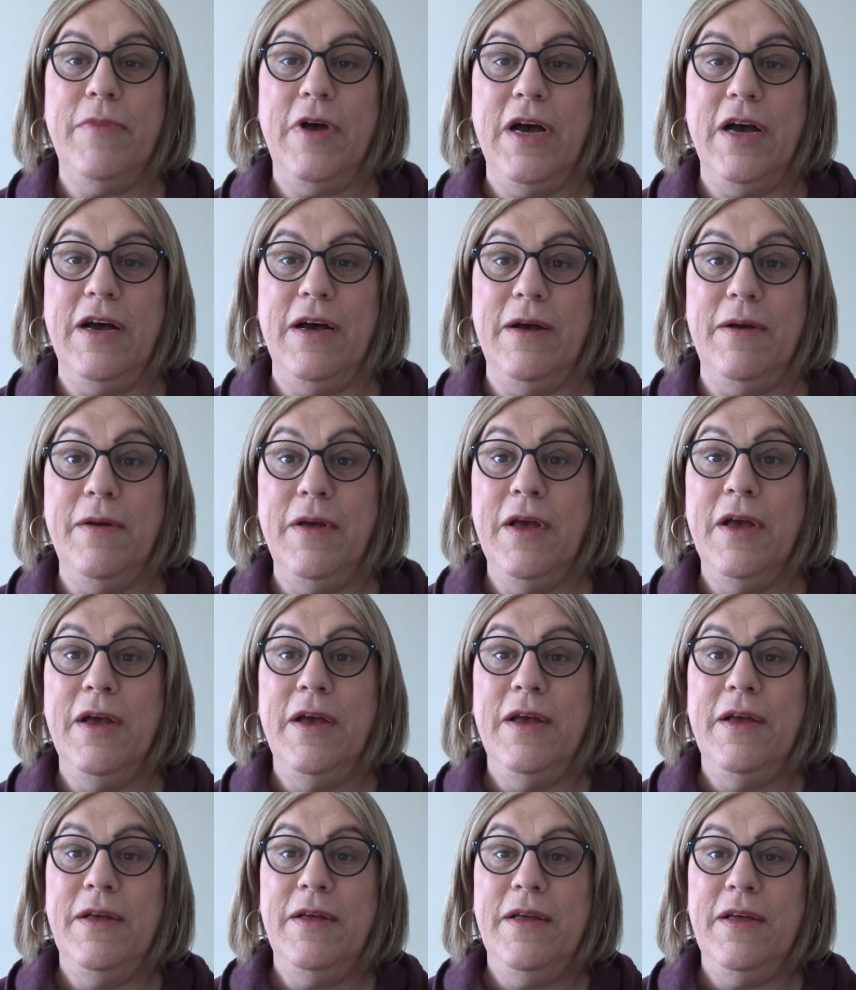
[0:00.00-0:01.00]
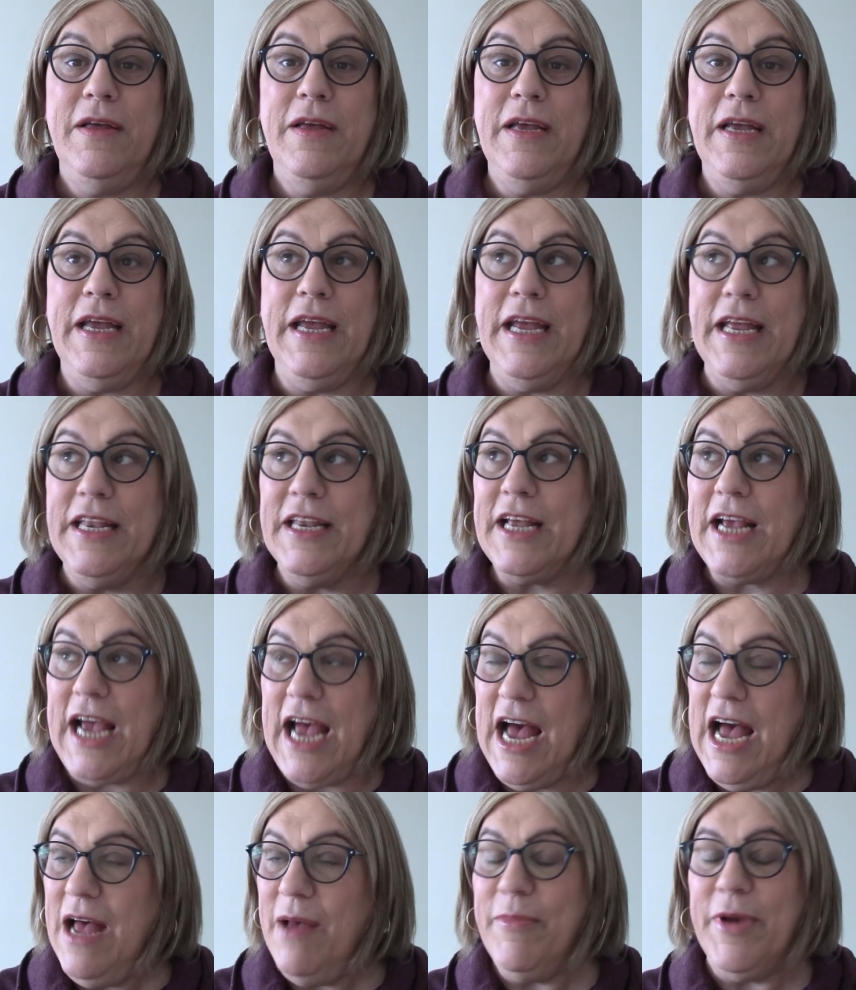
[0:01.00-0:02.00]
Uh, in the
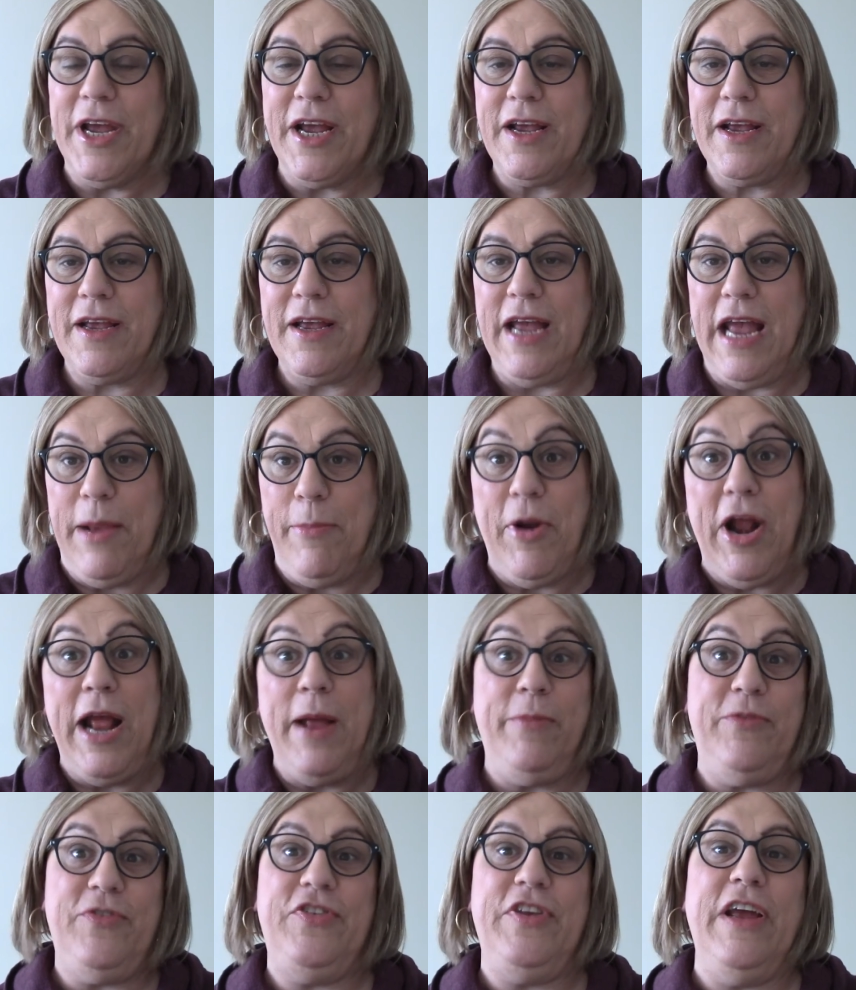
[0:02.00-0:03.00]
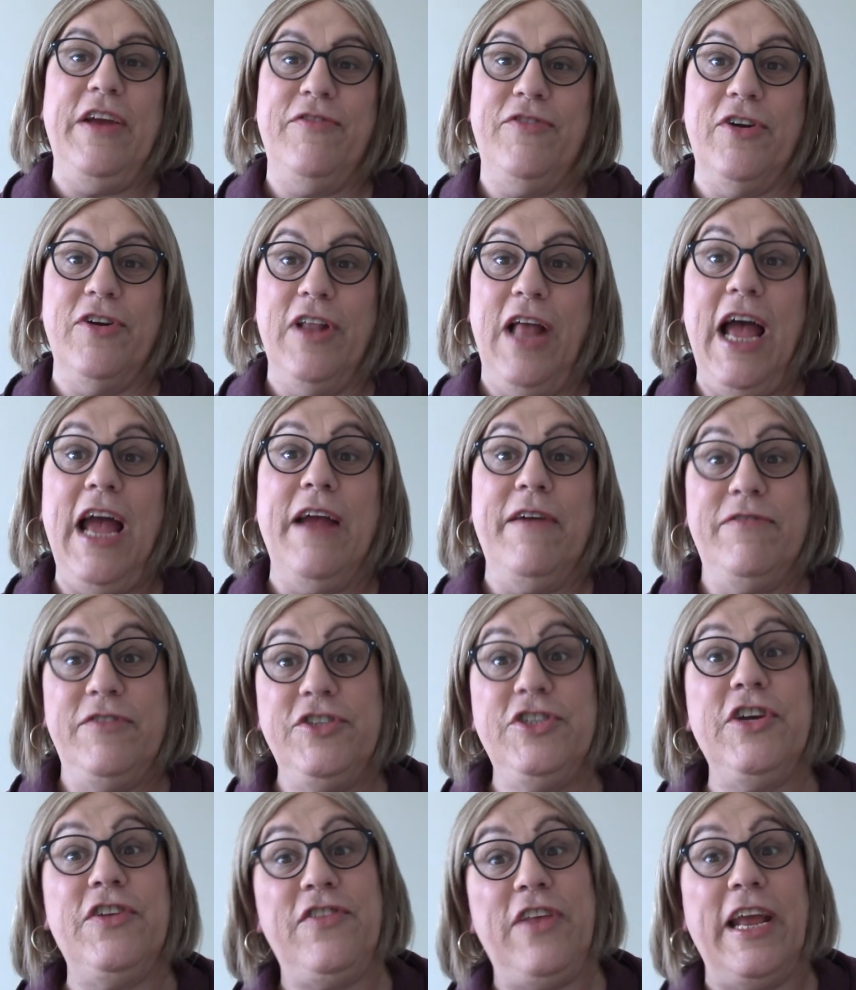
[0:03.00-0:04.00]
comic, Abraham saved her life,
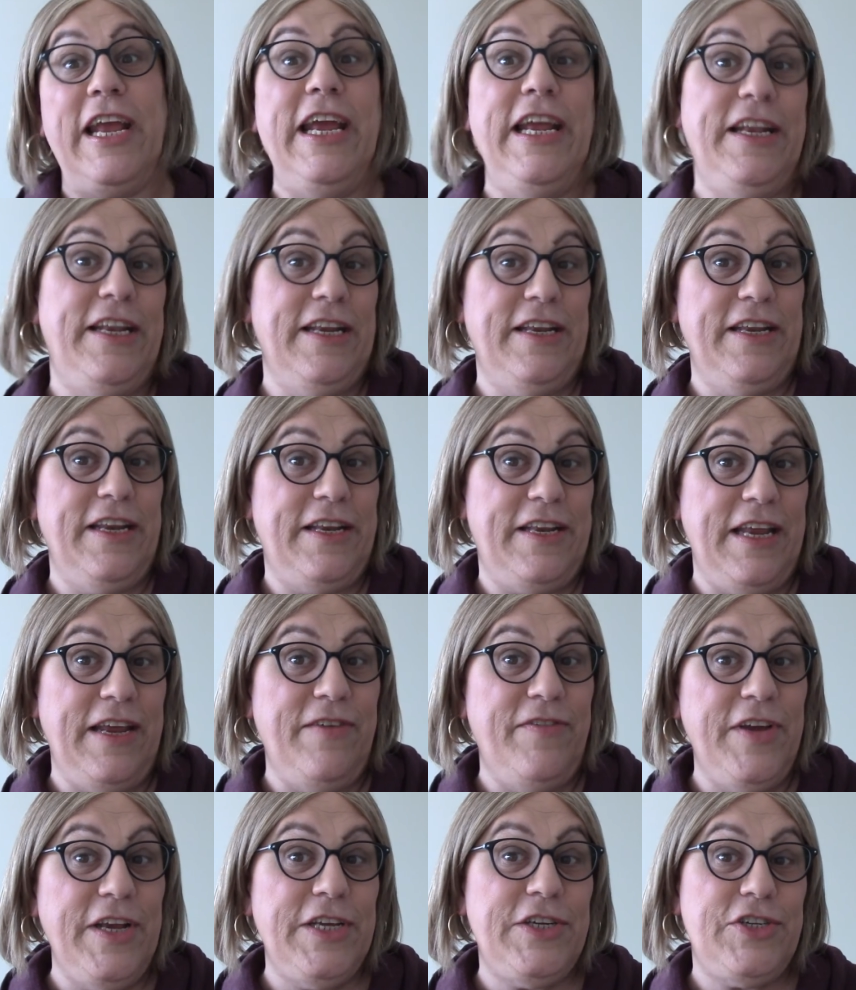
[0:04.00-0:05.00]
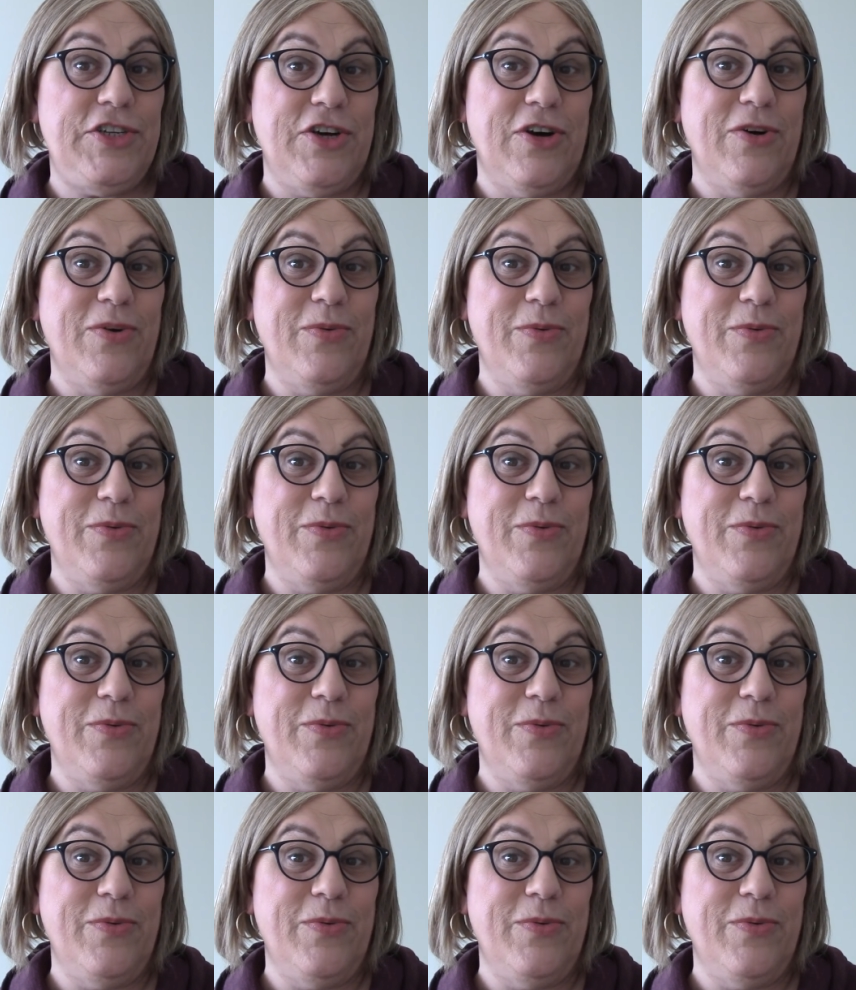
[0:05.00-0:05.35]
just like he did in the TV show.